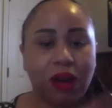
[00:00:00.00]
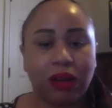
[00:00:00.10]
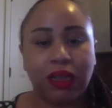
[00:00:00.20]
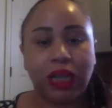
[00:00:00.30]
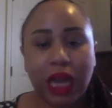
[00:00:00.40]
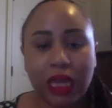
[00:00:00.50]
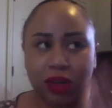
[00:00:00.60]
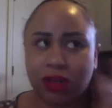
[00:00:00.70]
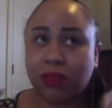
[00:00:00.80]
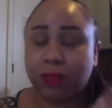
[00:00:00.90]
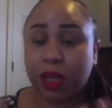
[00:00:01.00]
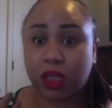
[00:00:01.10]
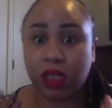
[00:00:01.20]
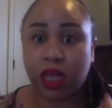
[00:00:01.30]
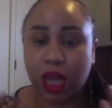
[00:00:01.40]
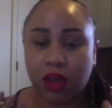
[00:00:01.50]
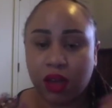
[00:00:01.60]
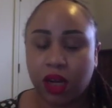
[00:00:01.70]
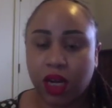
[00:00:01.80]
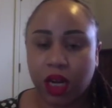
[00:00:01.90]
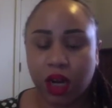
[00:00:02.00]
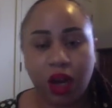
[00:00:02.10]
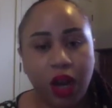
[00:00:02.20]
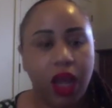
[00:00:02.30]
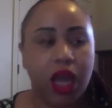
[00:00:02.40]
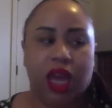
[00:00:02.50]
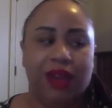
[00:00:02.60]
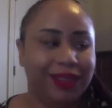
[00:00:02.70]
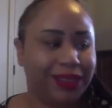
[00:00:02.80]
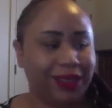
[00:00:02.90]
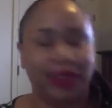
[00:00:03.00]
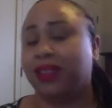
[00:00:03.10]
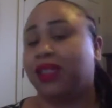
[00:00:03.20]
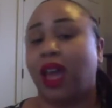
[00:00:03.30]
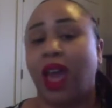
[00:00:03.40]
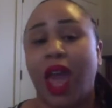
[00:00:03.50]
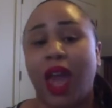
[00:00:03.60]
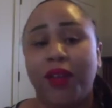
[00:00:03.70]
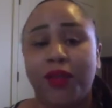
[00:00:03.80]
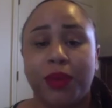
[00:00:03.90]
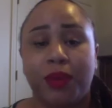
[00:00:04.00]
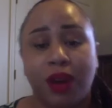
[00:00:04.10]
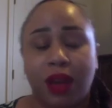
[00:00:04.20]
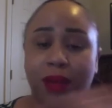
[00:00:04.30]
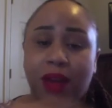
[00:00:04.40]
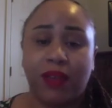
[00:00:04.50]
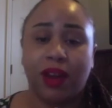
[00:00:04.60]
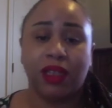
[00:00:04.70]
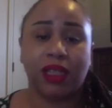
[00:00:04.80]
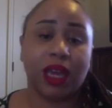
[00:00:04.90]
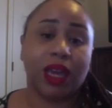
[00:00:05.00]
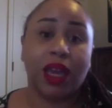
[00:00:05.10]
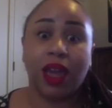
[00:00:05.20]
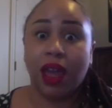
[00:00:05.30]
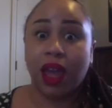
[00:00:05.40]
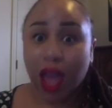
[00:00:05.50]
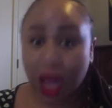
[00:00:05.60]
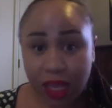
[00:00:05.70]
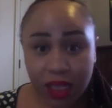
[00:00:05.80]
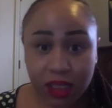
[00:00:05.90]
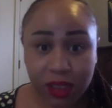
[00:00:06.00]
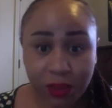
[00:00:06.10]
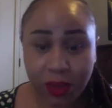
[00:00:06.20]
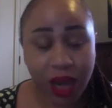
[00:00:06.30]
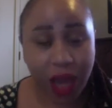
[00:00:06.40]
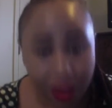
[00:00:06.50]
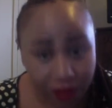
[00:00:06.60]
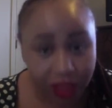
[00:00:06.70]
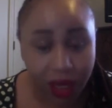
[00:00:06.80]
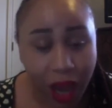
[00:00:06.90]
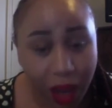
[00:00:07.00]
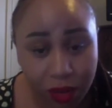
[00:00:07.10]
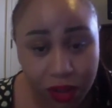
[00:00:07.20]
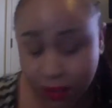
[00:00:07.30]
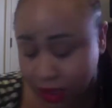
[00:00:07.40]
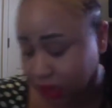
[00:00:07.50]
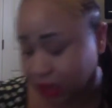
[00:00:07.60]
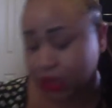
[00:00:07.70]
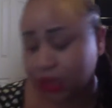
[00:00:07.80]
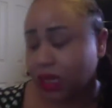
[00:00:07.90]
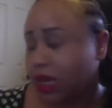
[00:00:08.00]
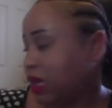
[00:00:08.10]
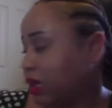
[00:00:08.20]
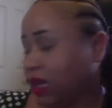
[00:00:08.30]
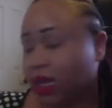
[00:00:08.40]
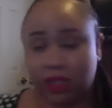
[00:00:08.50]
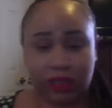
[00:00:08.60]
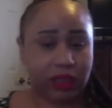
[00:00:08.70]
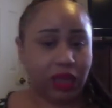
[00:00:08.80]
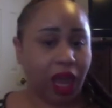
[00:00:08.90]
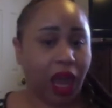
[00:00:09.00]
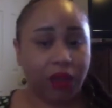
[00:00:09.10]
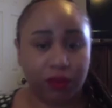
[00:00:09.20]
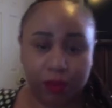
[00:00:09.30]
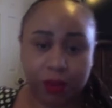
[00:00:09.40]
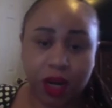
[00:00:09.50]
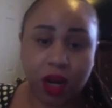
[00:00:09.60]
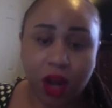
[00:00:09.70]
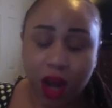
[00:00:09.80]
all together, especially the kink line hair, and it just gets everywhere. Like my fiance hates when I have it in the house because it just gets everywhere.